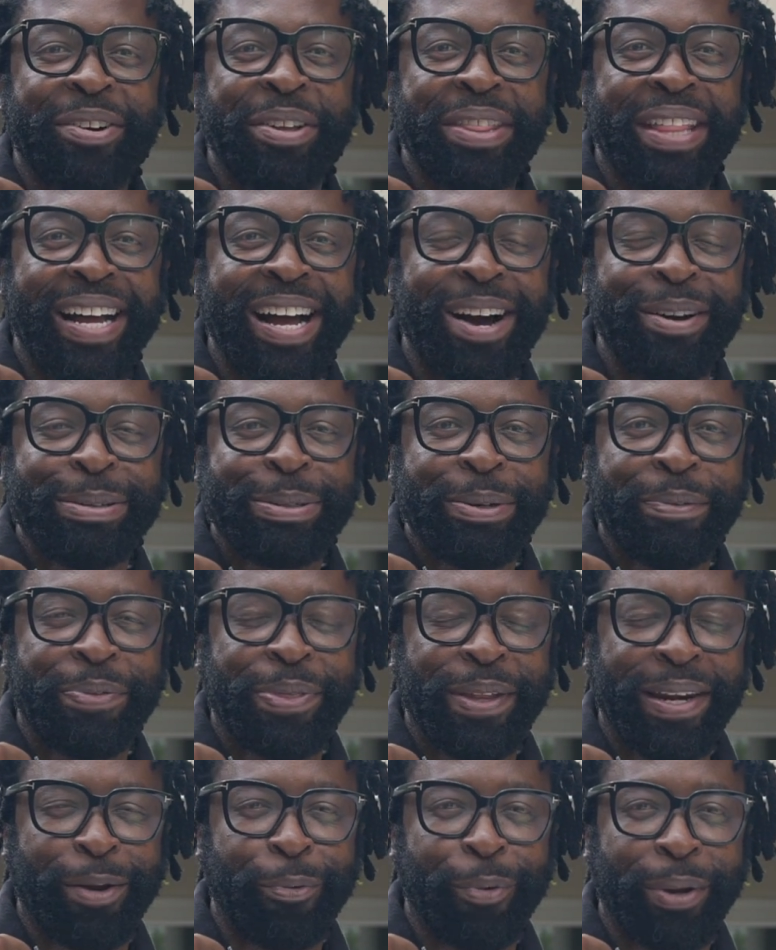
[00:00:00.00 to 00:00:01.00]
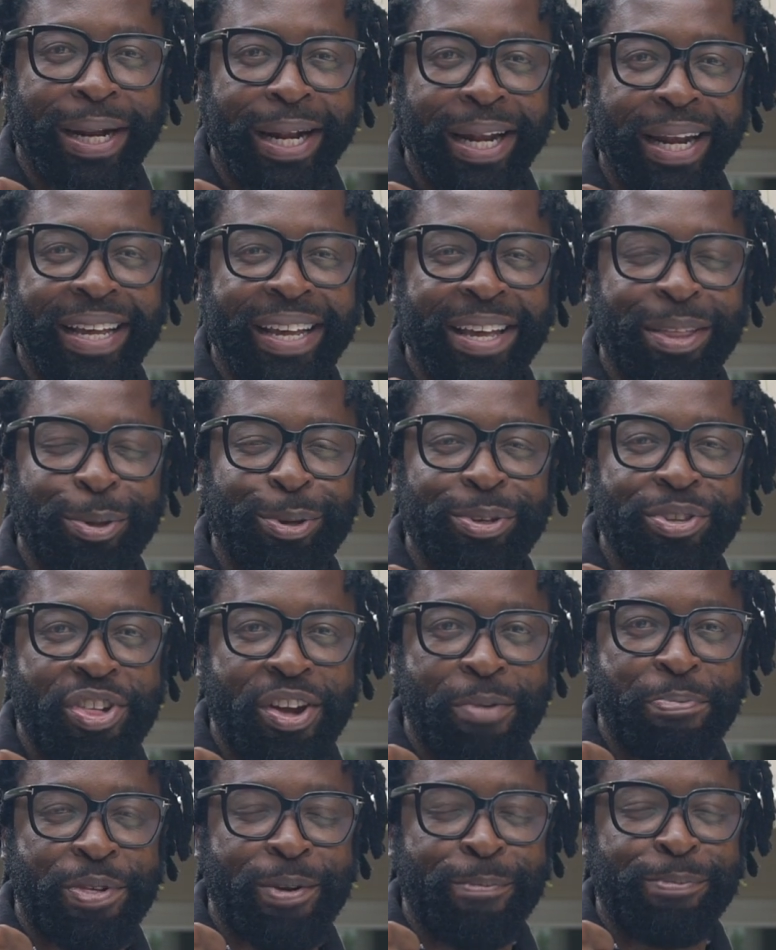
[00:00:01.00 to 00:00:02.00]
On the count of three, we're clicking those
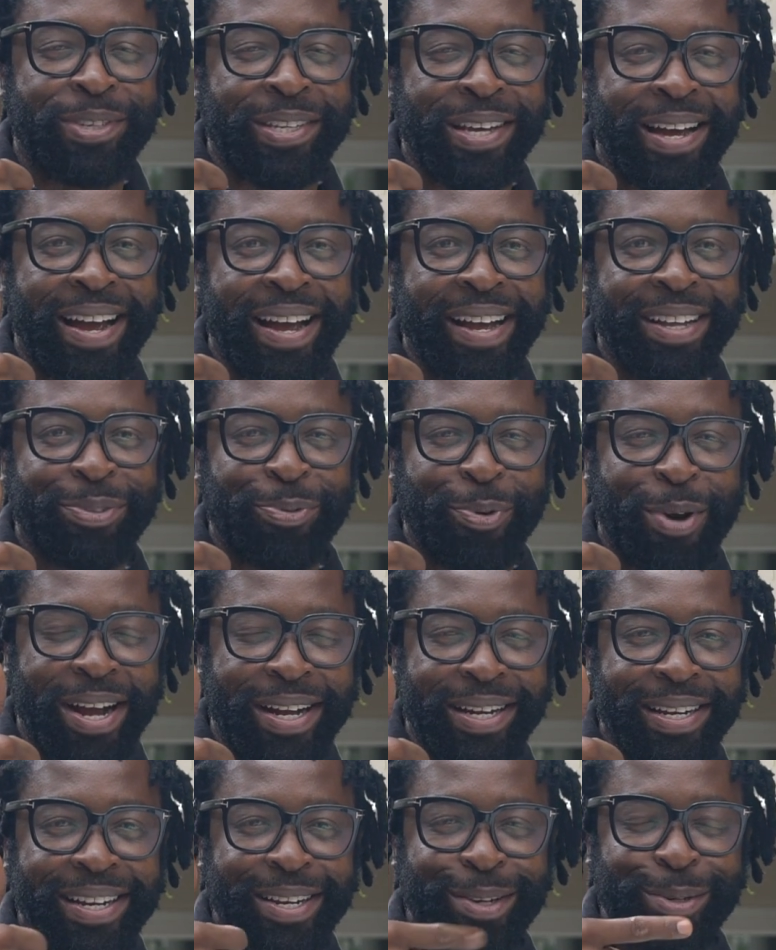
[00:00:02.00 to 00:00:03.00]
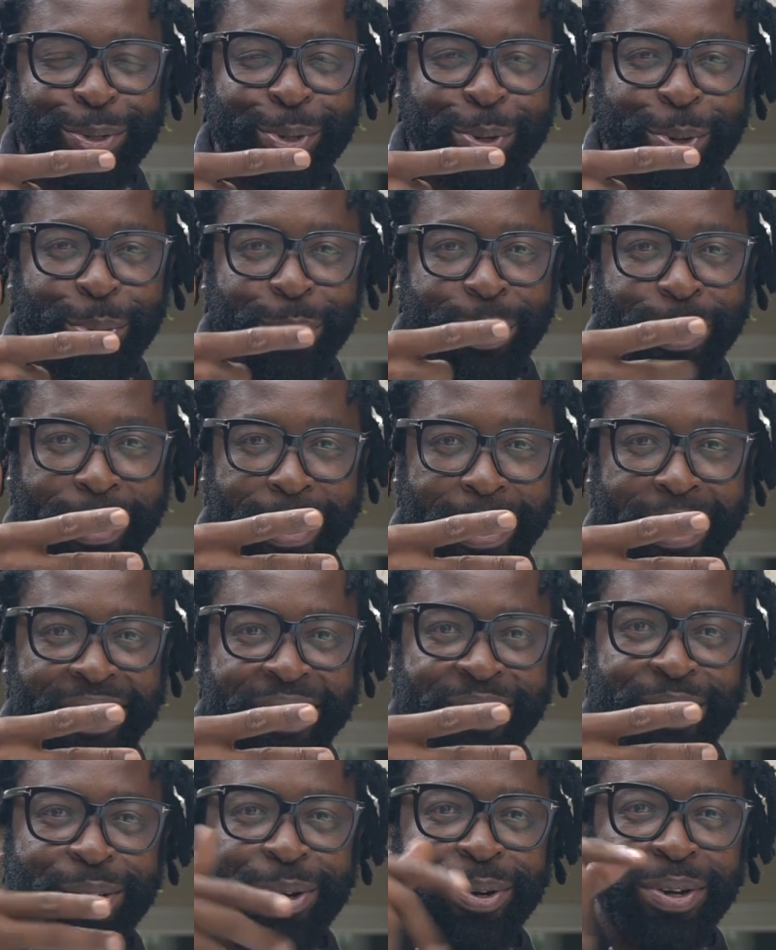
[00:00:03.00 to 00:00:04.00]
sharp, sharp signs. One, two, three, let's
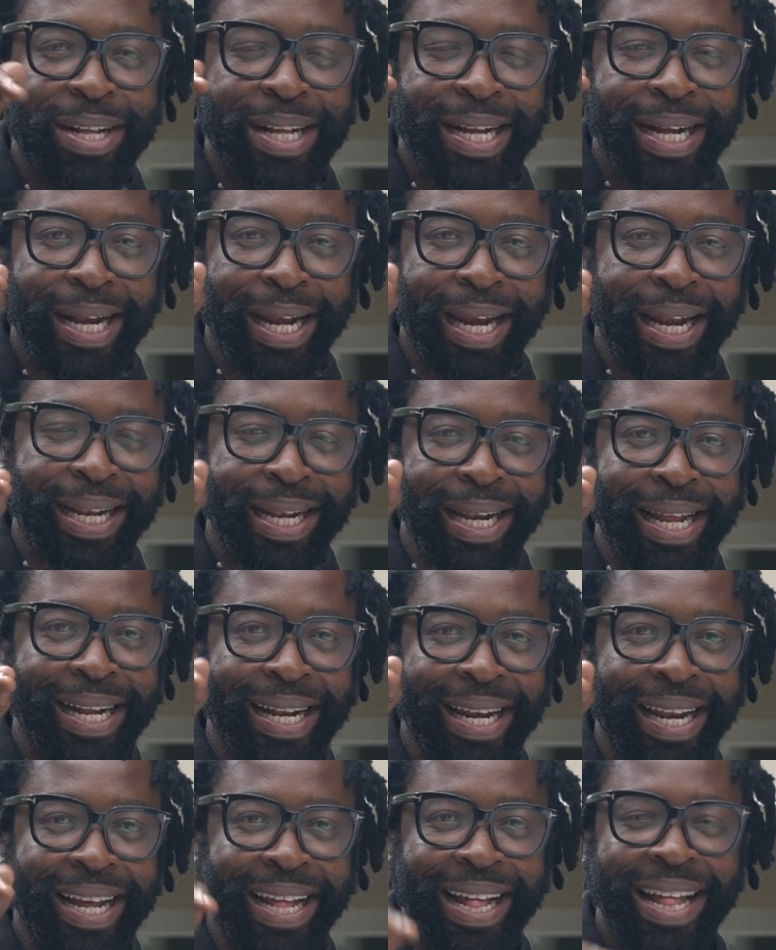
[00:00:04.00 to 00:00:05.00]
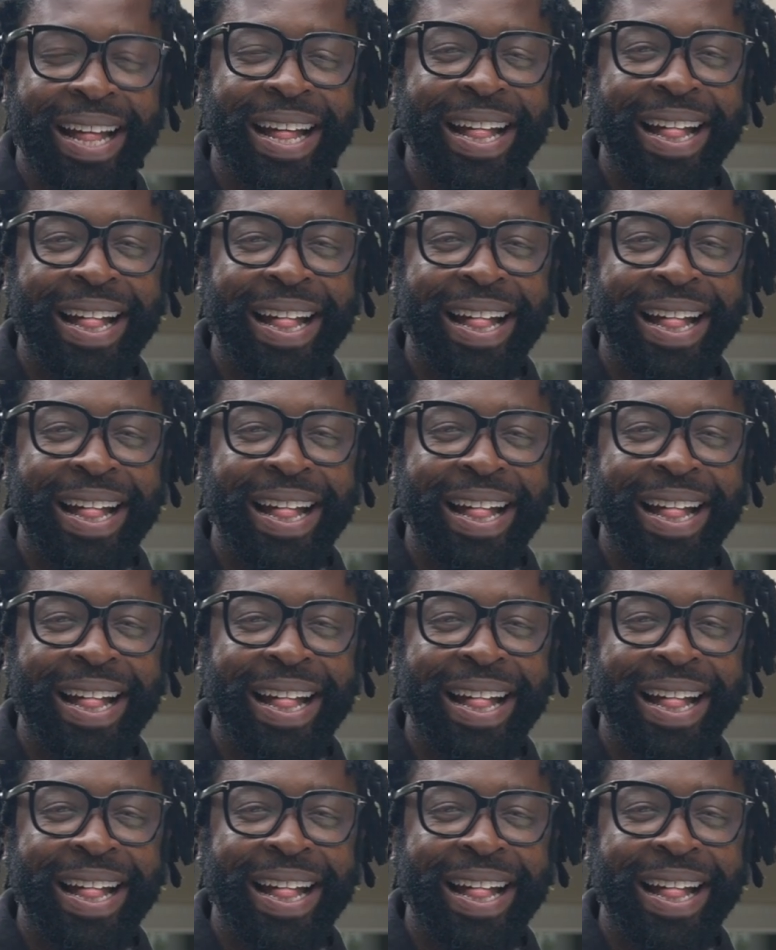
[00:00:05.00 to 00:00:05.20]
go. Click, click, click.